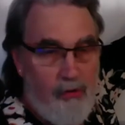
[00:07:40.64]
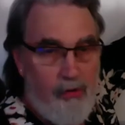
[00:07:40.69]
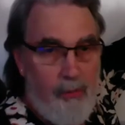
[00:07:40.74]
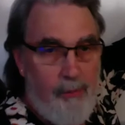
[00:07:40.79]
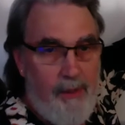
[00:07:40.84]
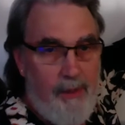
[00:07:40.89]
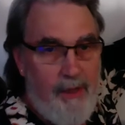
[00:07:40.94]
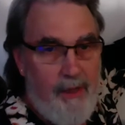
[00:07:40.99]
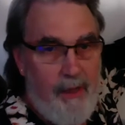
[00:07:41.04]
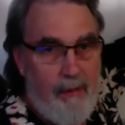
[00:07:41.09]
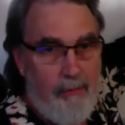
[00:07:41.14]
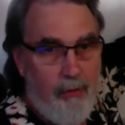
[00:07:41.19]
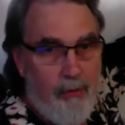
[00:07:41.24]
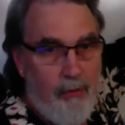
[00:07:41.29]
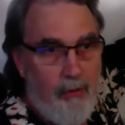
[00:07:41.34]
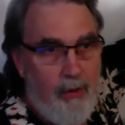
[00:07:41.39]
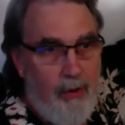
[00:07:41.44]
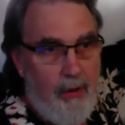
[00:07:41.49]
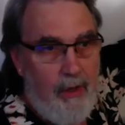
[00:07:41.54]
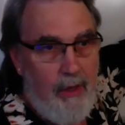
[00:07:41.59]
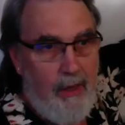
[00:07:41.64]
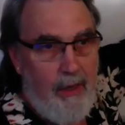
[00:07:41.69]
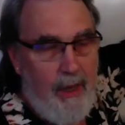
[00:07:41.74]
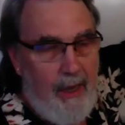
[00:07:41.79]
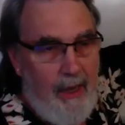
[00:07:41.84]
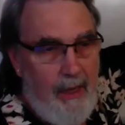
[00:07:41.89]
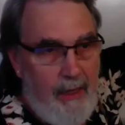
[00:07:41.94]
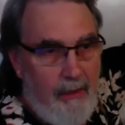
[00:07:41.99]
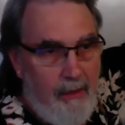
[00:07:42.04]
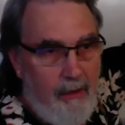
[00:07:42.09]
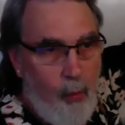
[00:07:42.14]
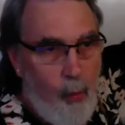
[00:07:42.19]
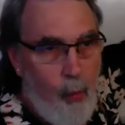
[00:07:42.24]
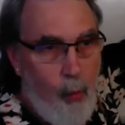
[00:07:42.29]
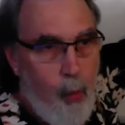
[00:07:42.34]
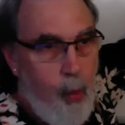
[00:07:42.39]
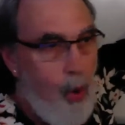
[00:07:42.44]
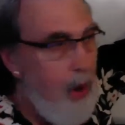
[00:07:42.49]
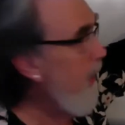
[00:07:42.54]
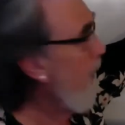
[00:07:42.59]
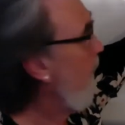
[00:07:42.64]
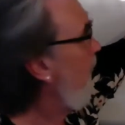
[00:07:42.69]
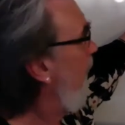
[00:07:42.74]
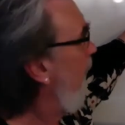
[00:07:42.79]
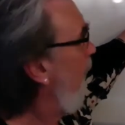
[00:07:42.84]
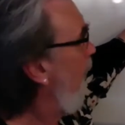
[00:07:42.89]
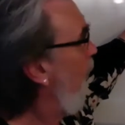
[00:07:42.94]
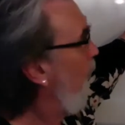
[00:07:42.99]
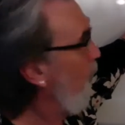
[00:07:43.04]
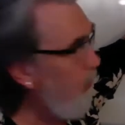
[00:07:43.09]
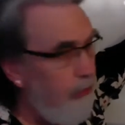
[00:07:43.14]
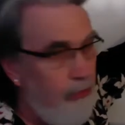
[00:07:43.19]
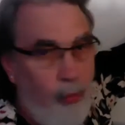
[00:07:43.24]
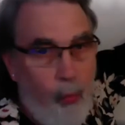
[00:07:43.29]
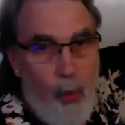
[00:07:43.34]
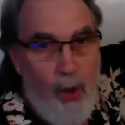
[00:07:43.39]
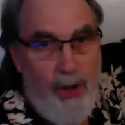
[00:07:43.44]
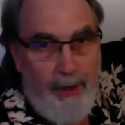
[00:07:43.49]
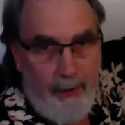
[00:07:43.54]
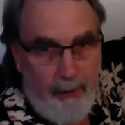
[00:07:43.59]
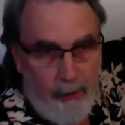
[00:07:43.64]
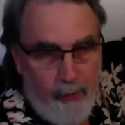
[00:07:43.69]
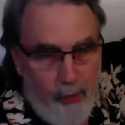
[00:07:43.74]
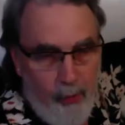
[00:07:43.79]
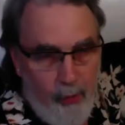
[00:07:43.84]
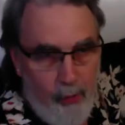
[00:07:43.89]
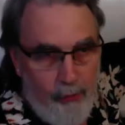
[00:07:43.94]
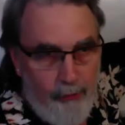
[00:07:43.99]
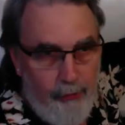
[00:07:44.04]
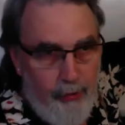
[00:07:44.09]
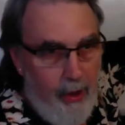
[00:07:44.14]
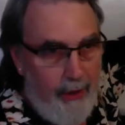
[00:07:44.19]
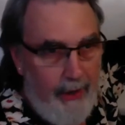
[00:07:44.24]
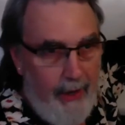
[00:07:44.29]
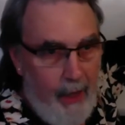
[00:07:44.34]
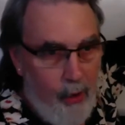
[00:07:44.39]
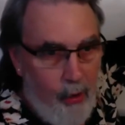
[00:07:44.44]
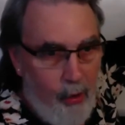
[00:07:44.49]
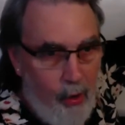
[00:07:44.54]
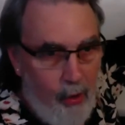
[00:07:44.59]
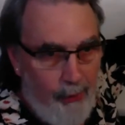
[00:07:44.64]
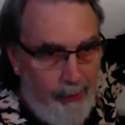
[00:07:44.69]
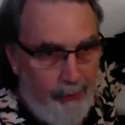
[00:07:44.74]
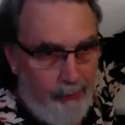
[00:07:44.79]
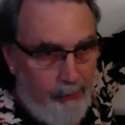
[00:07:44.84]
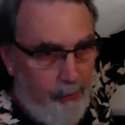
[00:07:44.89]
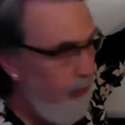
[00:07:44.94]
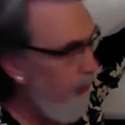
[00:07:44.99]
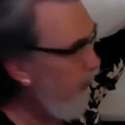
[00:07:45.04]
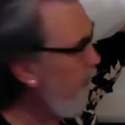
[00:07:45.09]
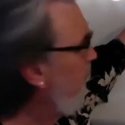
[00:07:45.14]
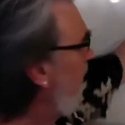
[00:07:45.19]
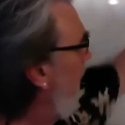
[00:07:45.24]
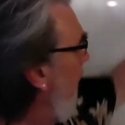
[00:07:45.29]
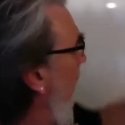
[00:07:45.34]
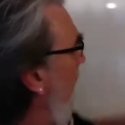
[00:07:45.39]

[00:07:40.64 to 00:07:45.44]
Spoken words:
of behavior and when the locus, when it occurs, not how long it occurs.